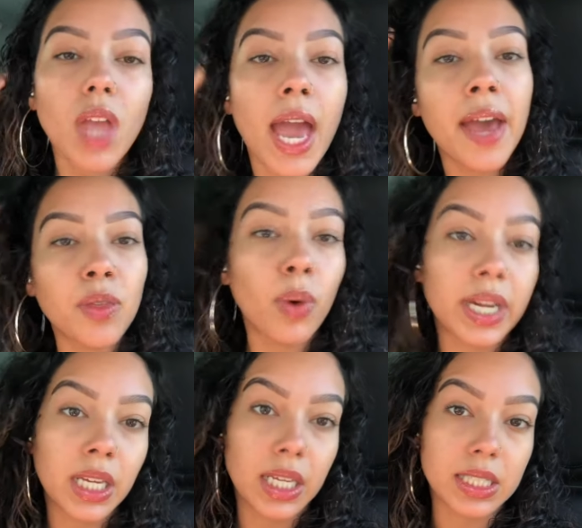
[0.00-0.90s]
And the
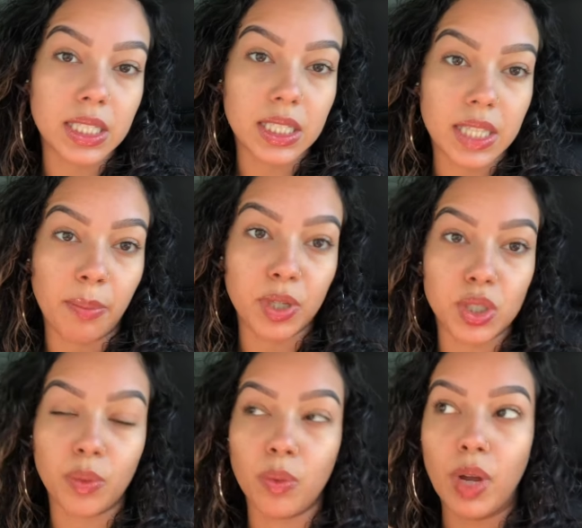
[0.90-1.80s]
wedding is in December,
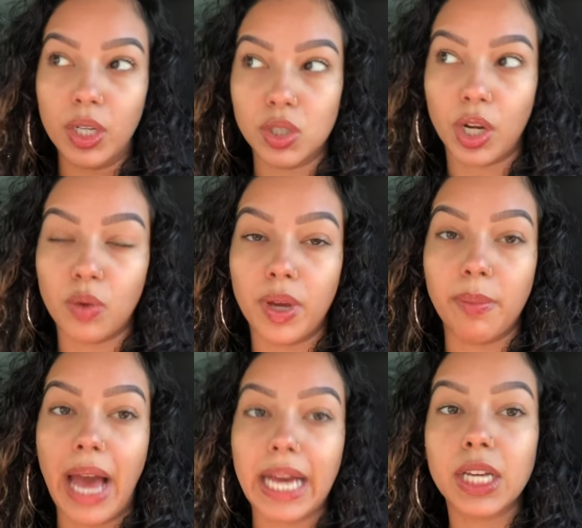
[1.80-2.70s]
so we want to start
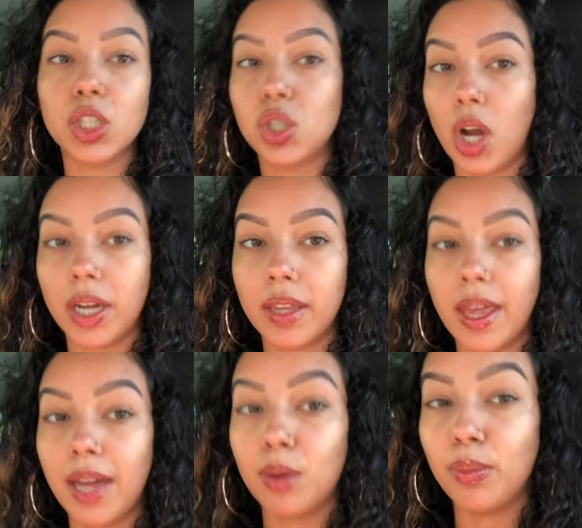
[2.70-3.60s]
going back dark then.